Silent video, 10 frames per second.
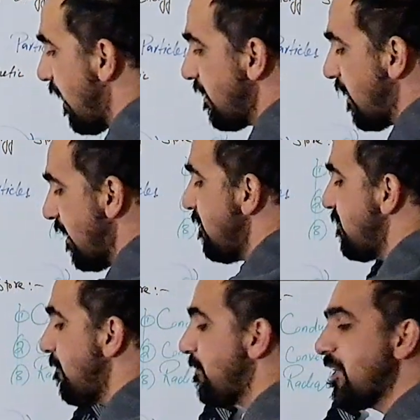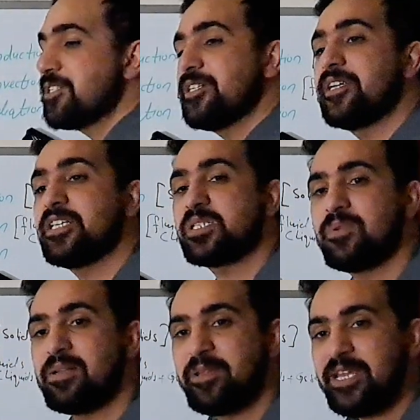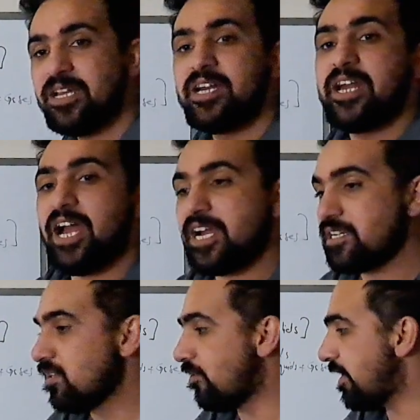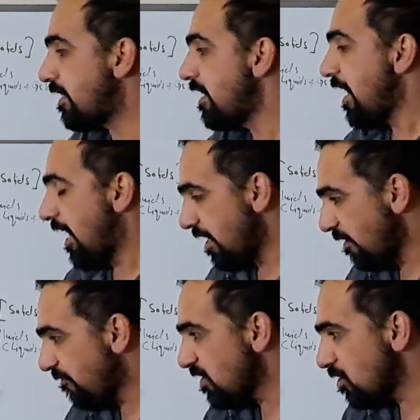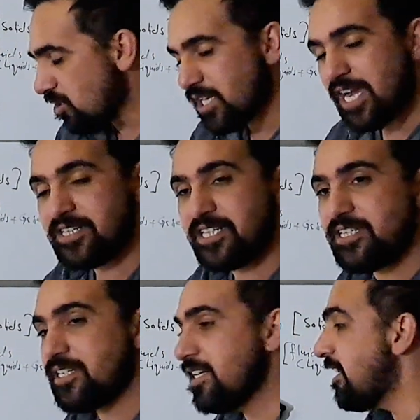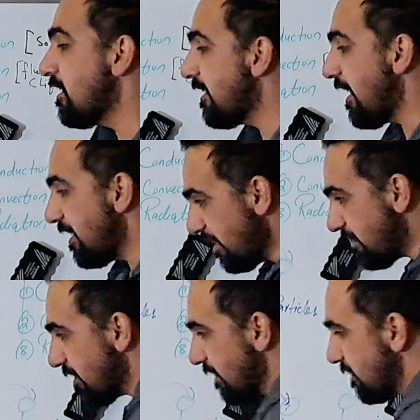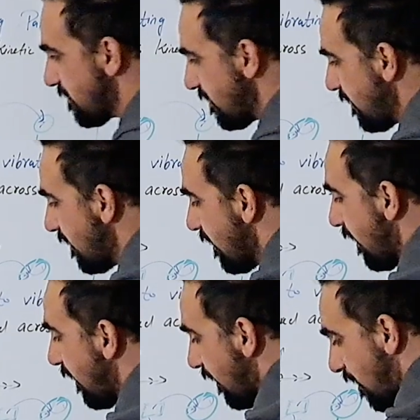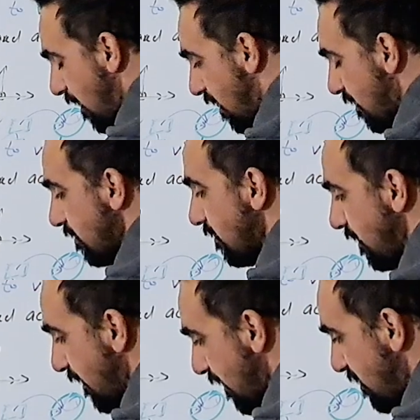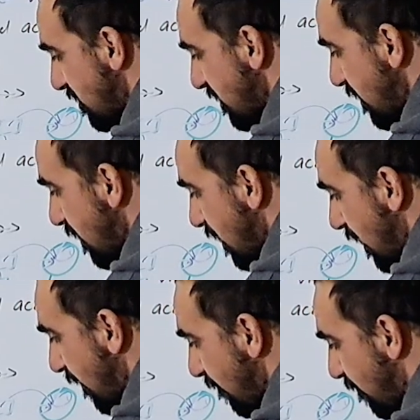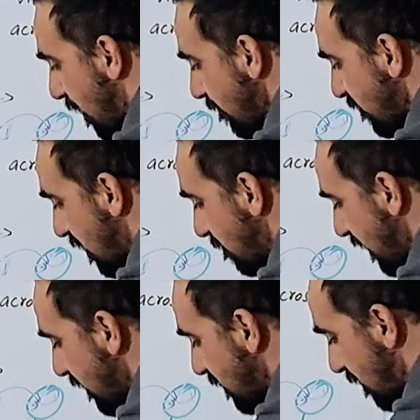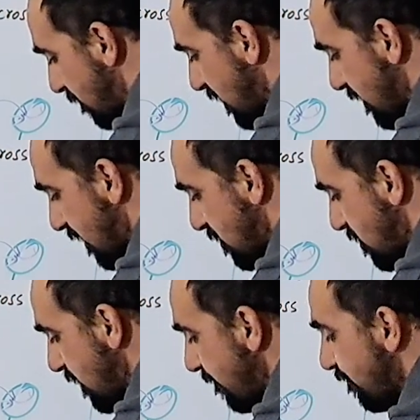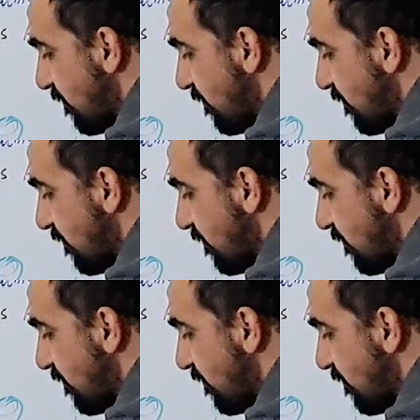at higher temperature, and this will be at lower. And if you look at it, the heat energy or energy from thermal energy